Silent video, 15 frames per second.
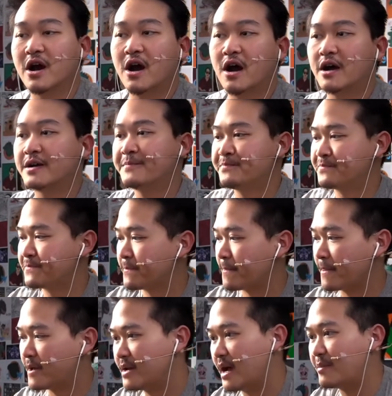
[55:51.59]

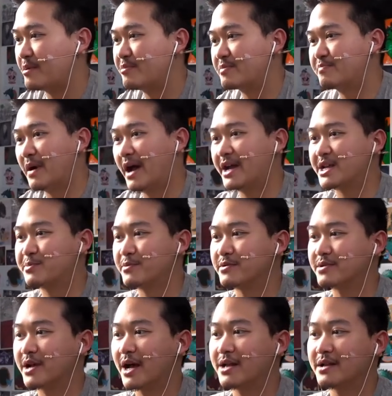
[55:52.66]
Kong? I'm a bit biased,
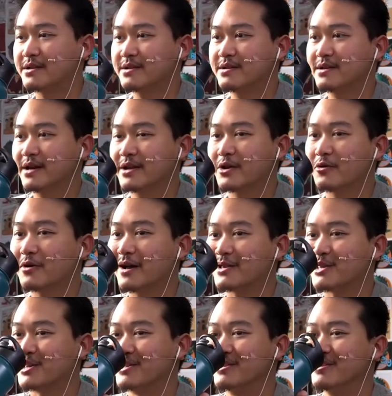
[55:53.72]
but gotta go
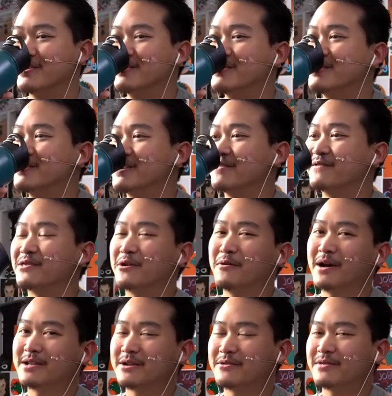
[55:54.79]
Godzilla. Even though
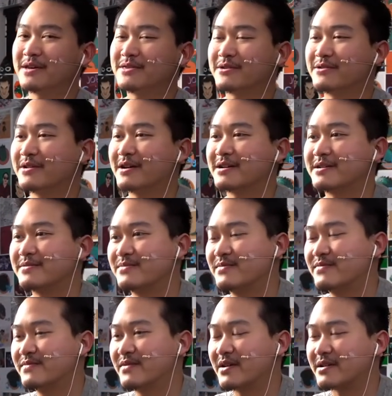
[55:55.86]
I know that they're not gonna
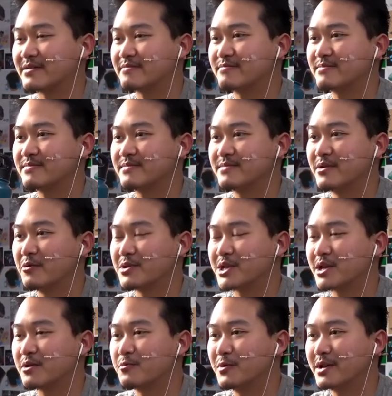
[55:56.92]
fucking... No one's
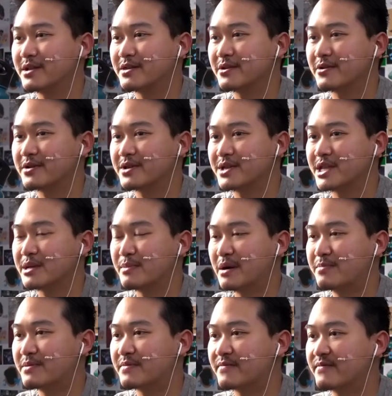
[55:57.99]
gonna win and they're gonna team
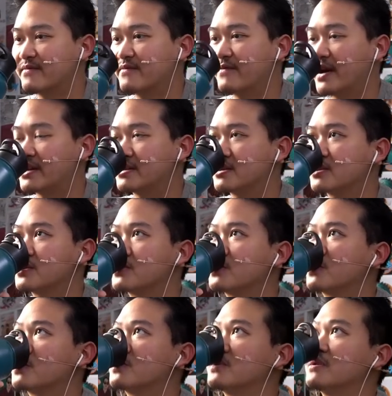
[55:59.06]
up and fight
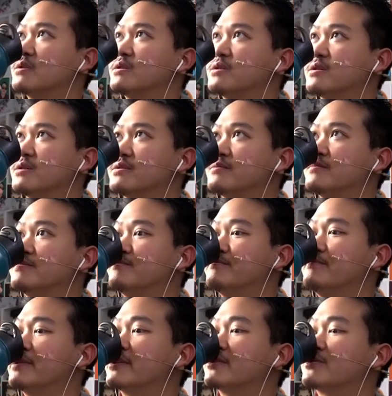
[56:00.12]
a
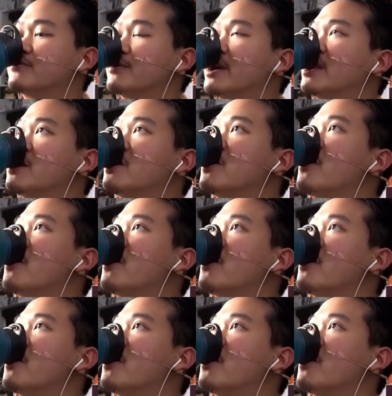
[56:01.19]
bigger threat.